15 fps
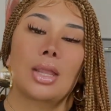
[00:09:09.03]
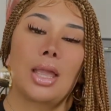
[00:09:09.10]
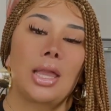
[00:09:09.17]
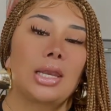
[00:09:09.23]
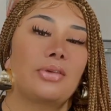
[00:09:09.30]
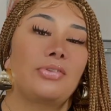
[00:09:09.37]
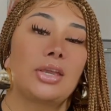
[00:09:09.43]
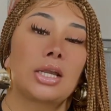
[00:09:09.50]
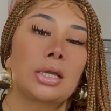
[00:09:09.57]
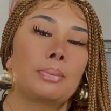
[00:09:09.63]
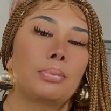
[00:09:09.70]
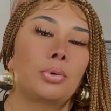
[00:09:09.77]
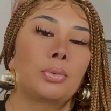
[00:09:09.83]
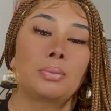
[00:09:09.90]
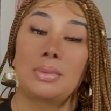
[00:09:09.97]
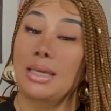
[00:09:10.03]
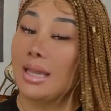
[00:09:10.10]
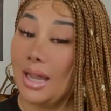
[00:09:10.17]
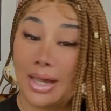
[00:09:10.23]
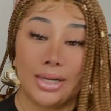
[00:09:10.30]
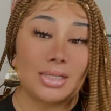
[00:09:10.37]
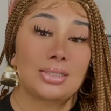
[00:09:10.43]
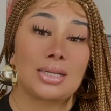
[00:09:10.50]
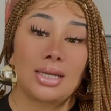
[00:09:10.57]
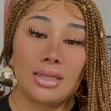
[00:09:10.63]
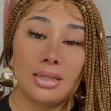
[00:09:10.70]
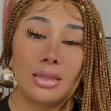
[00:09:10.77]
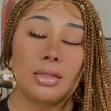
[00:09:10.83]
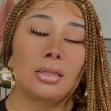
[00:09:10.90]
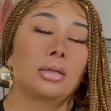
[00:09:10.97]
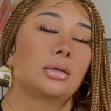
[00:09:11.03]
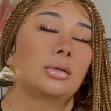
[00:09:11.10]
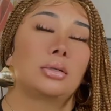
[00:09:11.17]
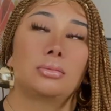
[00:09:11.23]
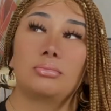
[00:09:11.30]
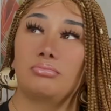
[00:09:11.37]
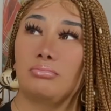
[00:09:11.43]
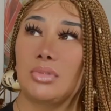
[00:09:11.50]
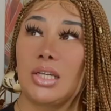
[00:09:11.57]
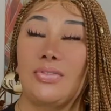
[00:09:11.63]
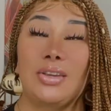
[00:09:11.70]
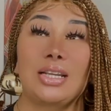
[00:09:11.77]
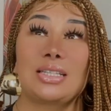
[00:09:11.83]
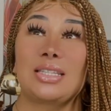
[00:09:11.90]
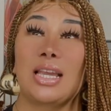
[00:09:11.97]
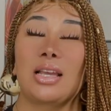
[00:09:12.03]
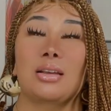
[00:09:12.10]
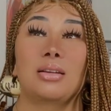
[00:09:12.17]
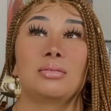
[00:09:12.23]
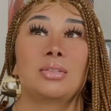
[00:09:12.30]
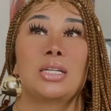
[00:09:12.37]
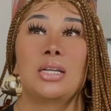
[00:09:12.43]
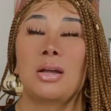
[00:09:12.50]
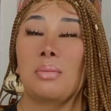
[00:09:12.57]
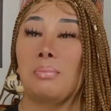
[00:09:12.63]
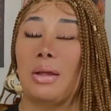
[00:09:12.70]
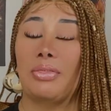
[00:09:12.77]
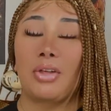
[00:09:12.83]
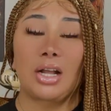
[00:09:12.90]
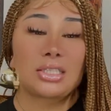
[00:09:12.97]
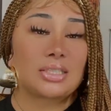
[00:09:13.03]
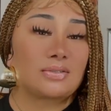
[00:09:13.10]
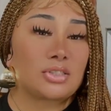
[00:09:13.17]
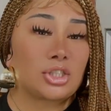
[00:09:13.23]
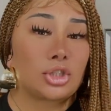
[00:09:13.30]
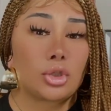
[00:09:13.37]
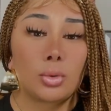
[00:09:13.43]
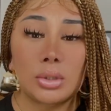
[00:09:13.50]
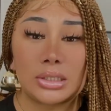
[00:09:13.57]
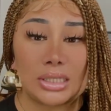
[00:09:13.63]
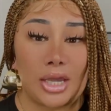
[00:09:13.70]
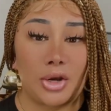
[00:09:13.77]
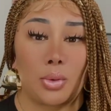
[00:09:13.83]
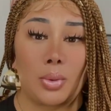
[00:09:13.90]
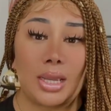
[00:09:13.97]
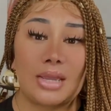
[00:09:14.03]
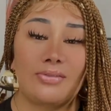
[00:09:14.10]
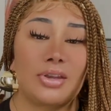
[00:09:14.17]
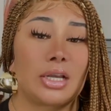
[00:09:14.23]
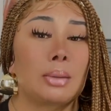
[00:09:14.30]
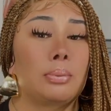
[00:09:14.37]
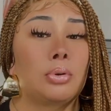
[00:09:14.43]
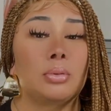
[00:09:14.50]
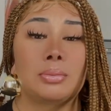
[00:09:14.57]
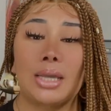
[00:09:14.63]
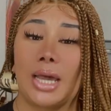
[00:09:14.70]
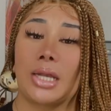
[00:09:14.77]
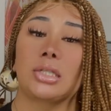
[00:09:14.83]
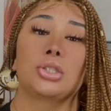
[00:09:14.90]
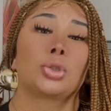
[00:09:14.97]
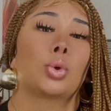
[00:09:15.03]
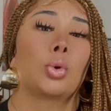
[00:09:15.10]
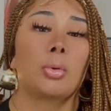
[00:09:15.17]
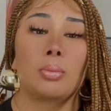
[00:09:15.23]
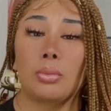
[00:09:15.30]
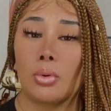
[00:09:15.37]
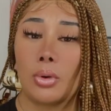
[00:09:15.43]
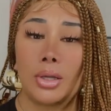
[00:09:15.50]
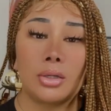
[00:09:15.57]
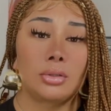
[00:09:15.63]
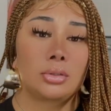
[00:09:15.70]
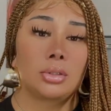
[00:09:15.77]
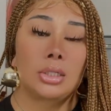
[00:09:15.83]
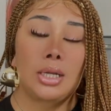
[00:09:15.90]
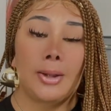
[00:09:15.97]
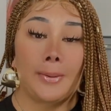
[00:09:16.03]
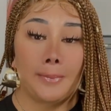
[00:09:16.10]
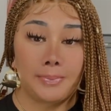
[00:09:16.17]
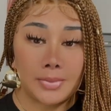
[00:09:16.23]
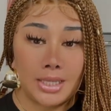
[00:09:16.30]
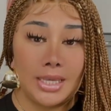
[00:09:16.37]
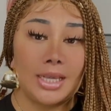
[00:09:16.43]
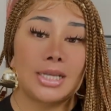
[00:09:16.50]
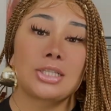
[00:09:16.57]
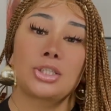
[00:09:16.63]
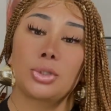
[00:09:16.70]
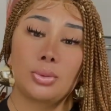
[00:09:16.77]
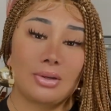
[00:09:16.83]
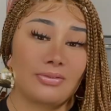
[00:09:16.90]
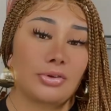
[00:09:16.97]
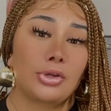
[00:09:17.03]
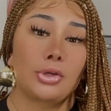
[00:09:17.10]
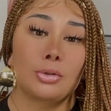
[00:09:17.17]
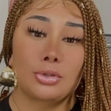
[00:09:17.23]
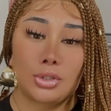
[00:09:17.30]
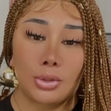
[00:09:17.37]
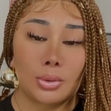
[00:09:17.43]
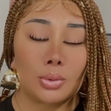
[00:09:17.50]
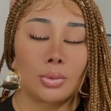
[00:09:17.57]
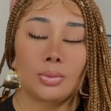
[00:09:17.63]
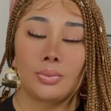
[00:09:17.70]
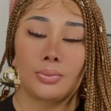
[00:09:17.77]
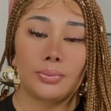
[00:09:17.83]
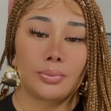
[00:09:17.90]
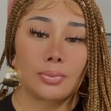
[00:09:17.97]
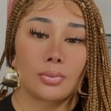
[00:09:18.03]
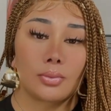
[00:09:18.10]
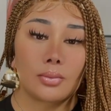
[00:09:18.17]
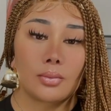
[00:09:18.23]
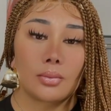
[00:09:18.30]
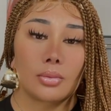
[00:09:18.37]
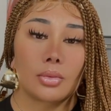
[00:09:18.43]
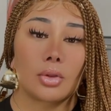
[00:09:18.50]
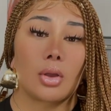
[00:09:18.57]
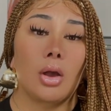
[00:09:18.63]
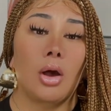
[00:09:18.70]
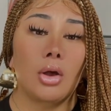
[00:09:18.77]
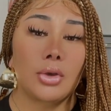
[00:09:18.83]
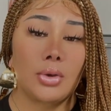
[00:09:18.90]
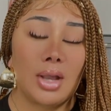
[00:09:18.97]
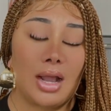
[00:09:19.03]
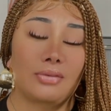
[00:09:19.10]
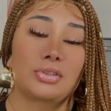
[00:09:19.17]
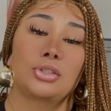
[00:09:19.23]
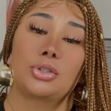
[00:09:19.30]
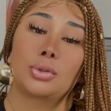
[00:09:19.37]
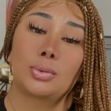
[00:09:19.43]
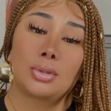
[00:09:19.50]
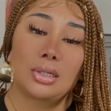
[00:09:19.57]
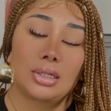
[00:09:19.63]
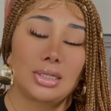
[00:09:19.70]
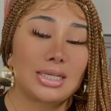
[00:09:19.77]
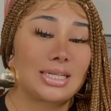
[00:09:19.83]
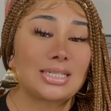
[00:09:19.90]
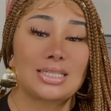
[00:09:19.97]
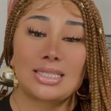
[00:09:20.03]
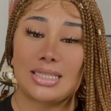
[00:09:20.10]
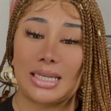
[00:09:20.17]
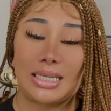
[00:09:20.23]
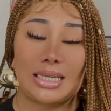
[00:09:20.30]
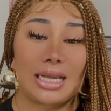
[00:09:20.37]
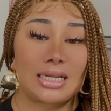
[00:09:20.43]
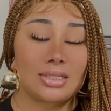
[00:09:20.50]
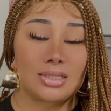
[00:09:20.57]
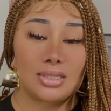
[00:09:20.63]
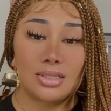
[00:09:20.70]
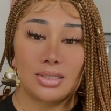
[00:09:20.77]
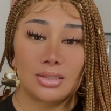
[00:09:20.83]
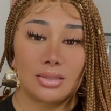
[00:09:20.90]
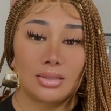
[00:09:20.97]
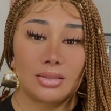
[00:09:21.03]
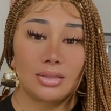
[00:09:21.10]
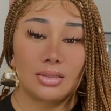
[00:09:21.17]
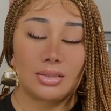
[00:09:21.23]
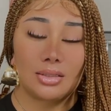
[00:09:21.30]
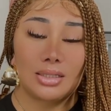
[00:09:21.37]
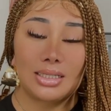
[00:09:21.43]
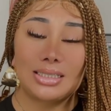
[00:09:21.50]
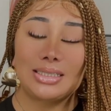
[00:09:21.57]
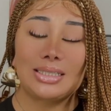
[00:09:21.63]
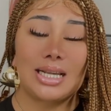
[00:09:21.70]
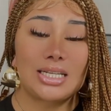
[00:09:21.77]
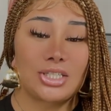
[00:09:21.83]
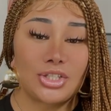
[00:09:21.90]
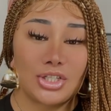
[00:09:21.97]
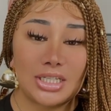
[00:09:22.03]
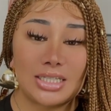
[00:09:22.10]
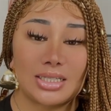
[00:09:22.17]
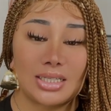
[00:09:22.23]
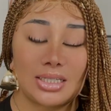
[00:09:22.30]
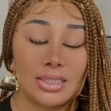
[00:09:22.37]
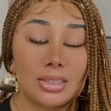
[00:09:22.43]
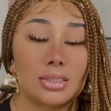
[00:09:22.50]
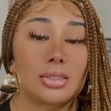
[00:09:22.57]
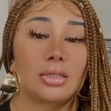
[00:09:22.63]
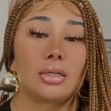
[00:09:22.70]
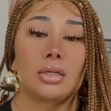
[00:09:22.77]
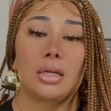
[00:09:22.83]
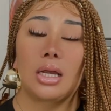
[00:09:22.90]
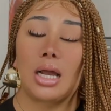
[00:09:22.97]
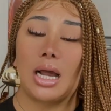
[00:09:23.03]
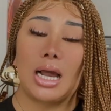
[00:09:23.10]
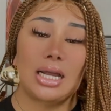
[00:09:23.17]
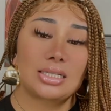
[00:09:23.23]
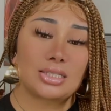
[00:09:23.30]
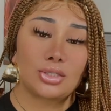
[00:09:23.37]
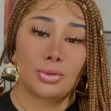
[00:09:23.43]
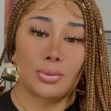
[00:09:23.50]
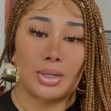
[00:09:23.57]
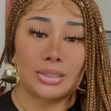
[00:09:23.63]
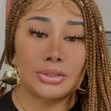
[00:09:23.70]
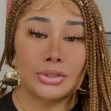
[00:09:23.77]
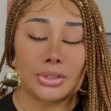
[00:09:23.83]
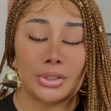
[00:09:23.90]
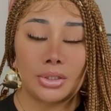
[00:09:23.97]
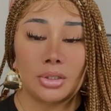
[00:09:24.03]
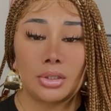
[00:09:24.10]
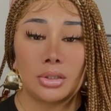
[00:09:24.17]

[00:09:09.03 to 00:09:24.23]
And if He can pull me out of death, if He could take my thoughts of suicide away, if He could pull me out of turmoil, He can do it for you too. All you have to do is say yes. Yes, Jesus, I surrender.